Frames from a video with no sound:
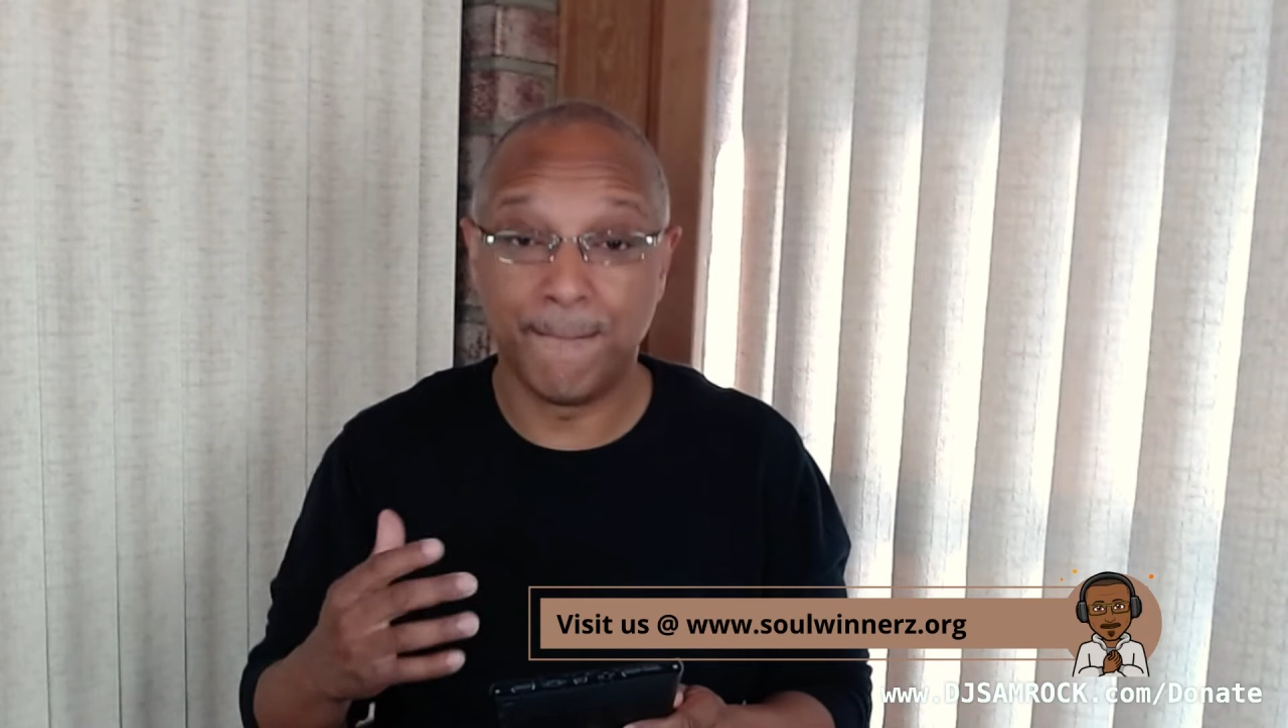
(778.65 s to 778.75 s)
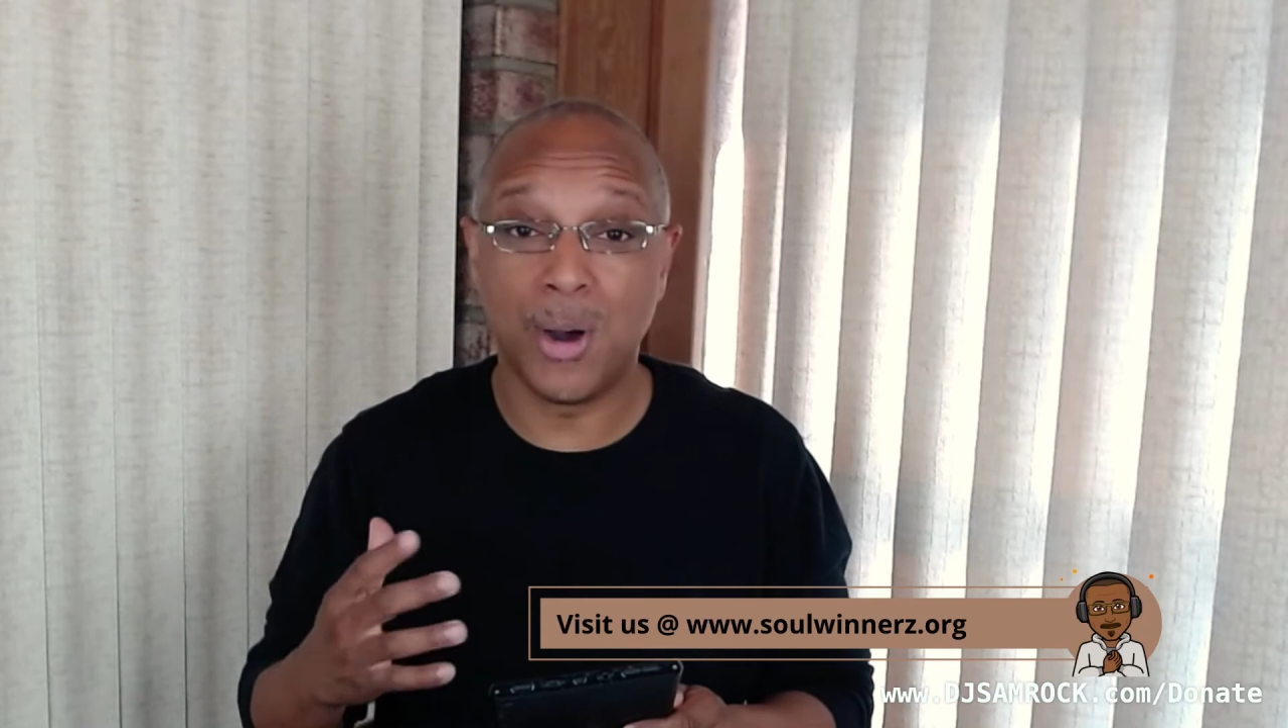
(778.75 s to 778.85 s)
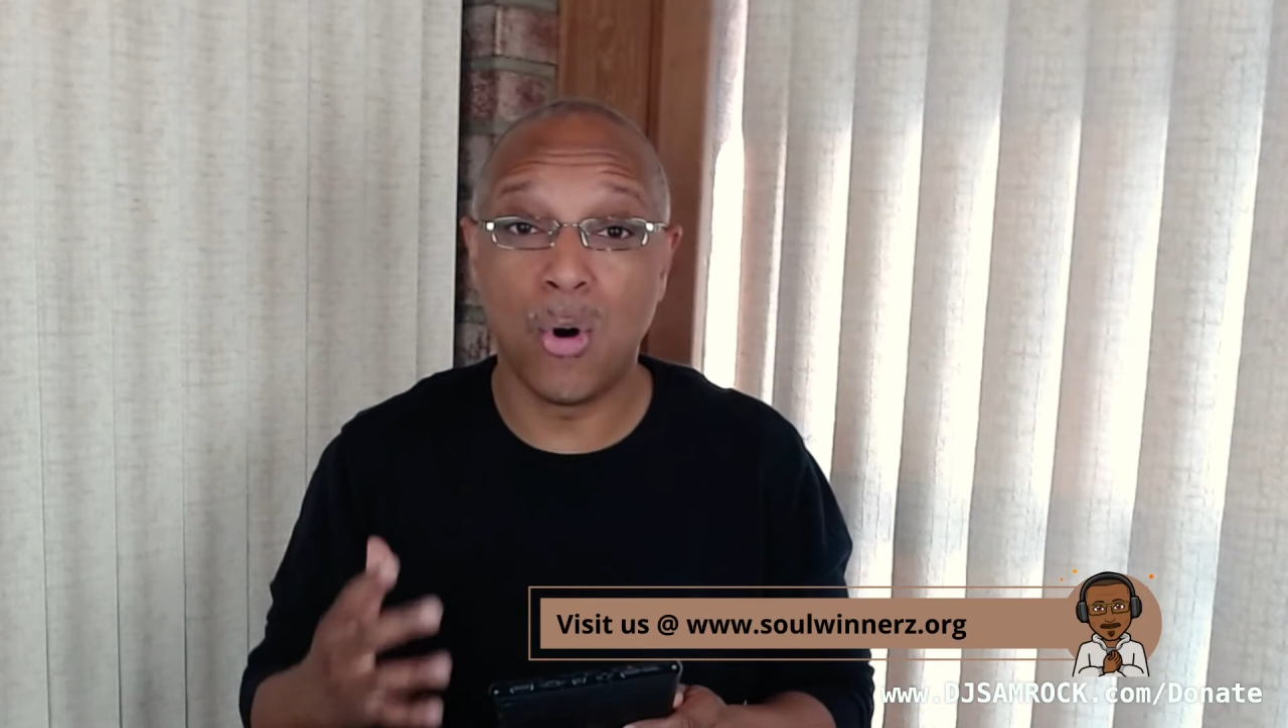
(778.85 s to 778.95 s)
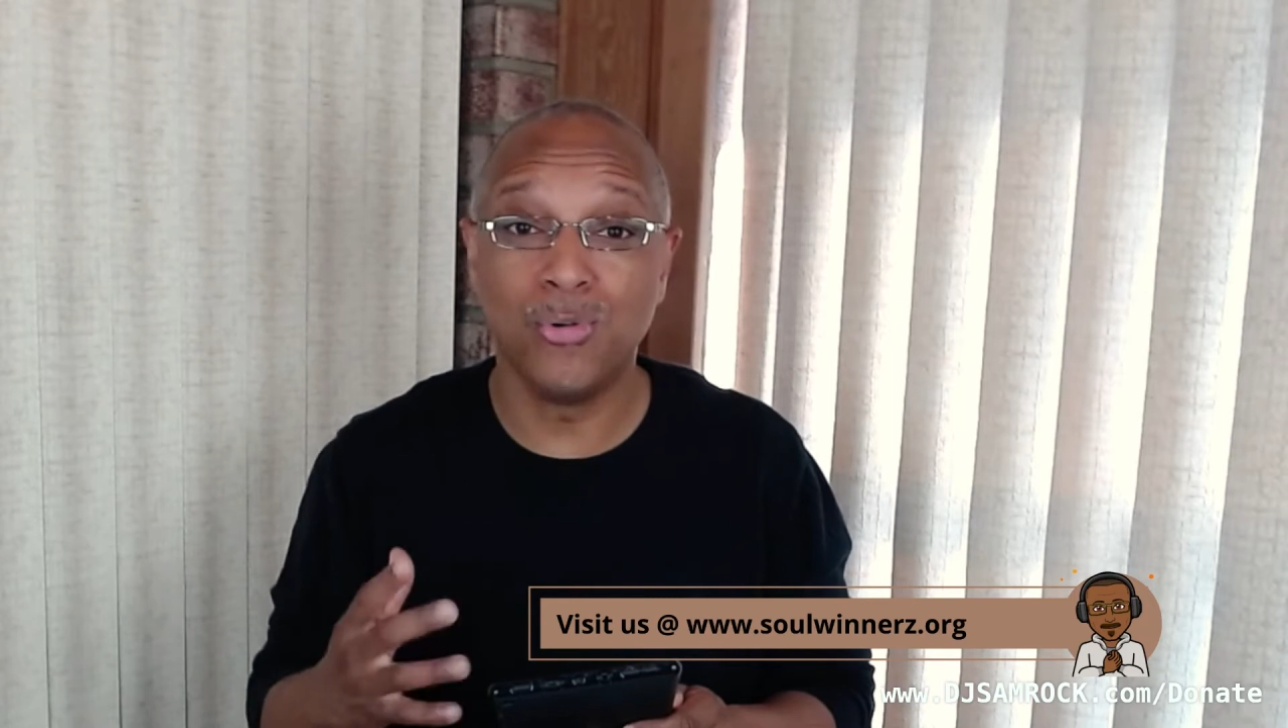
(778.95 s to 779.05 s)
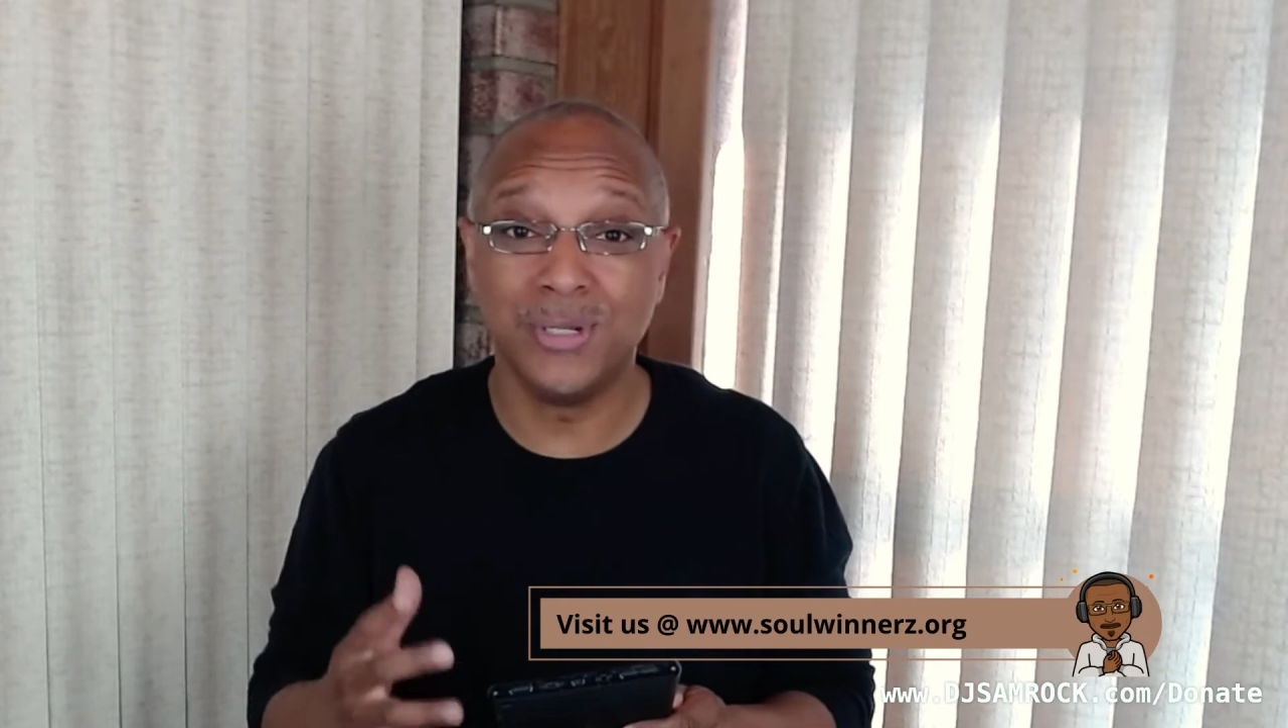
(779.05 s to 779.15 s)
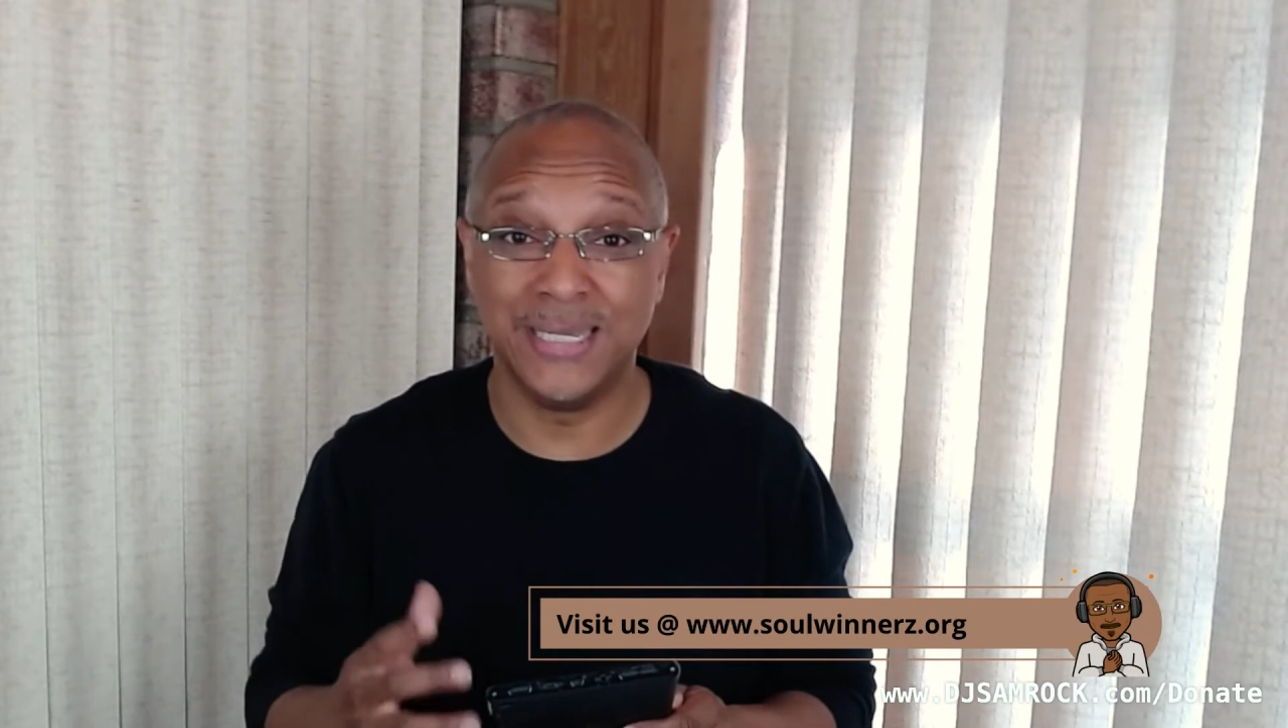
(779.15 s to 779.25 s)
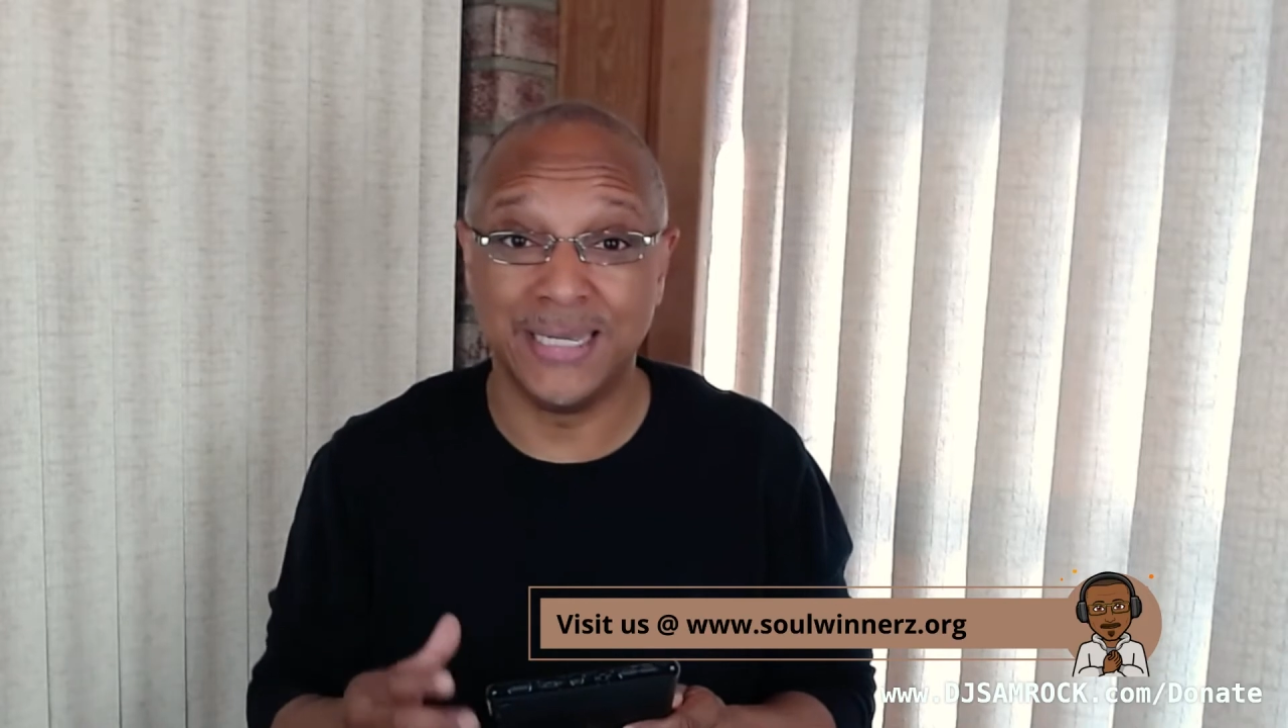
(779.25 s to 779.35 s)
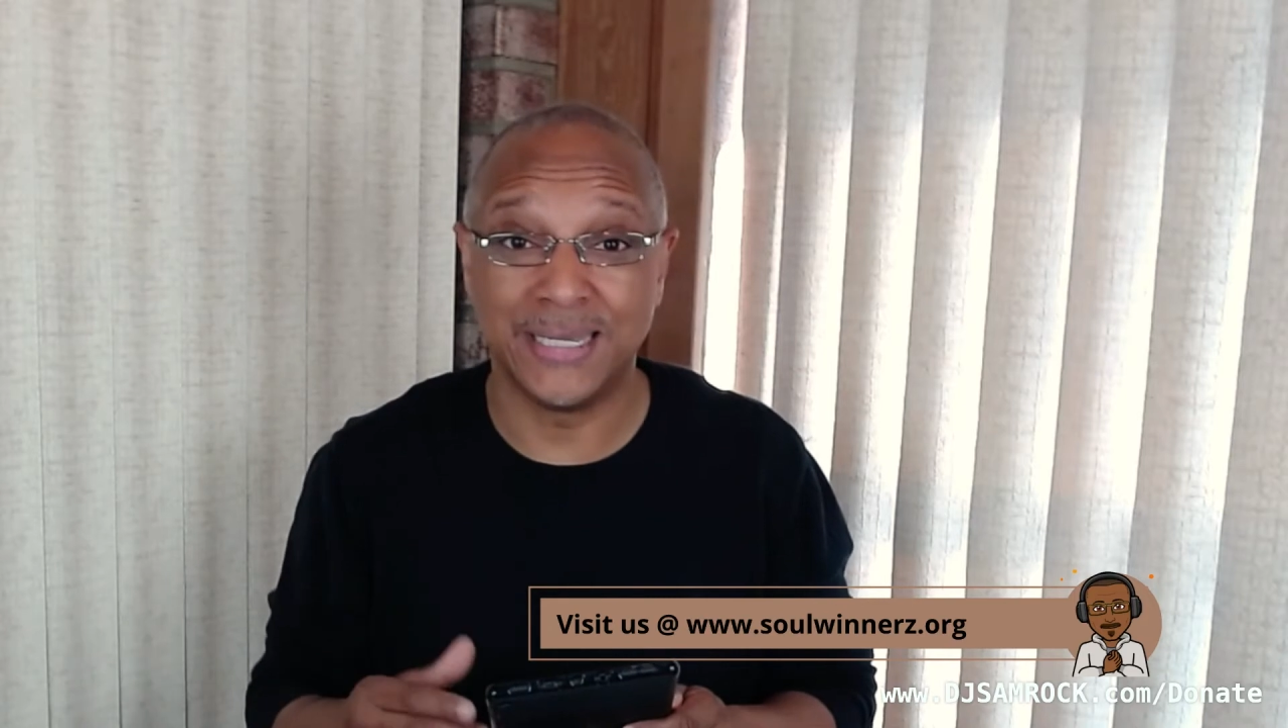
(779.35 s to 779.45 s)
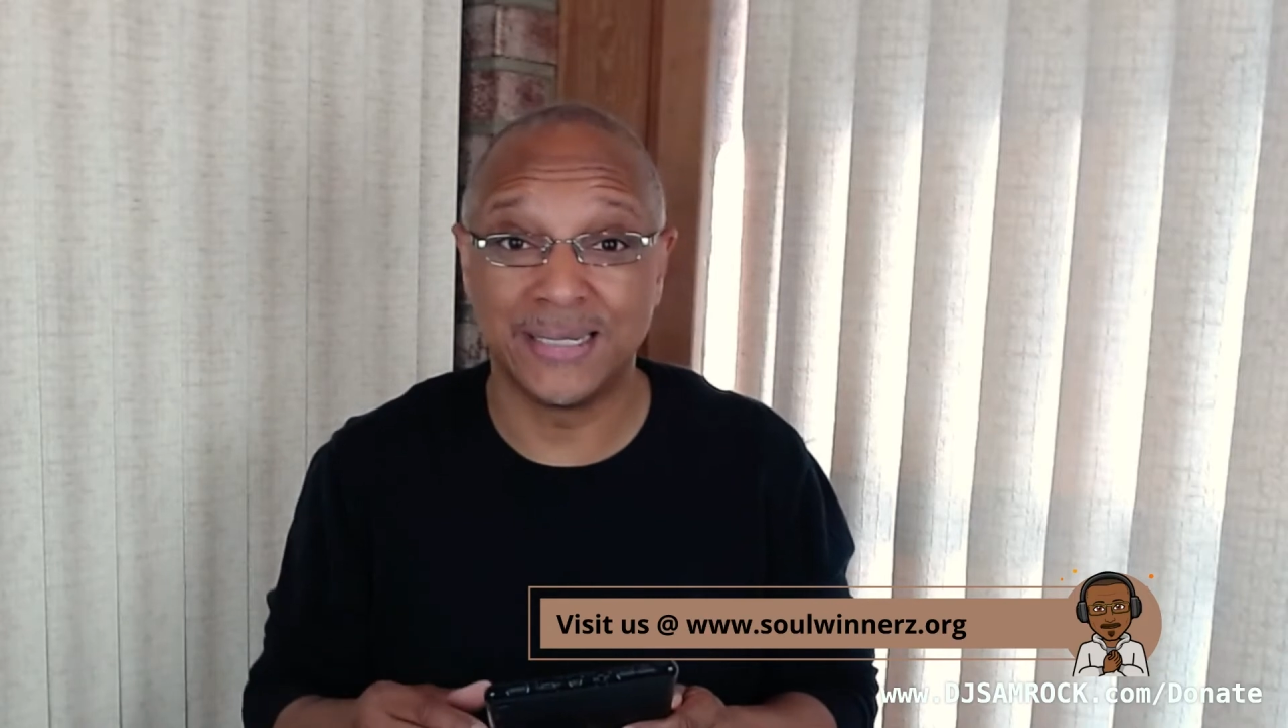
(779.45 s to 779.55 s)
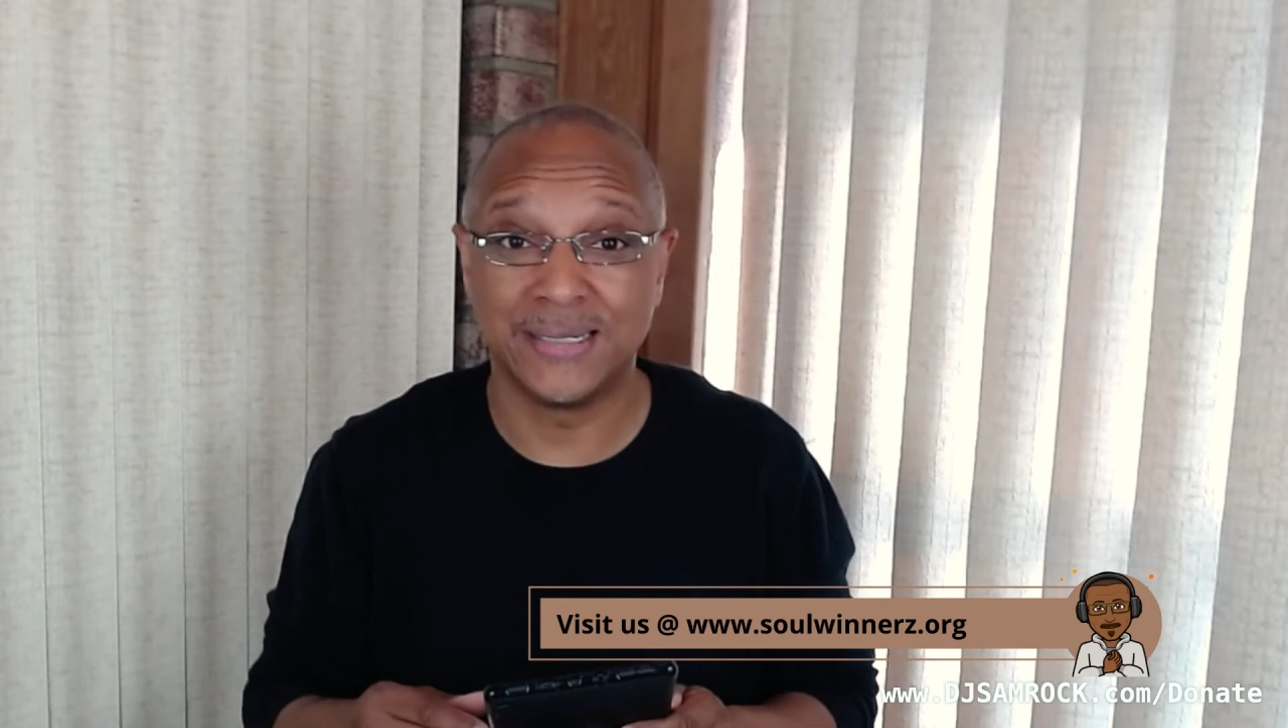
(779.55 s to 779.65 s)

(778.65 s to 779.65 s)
boldly,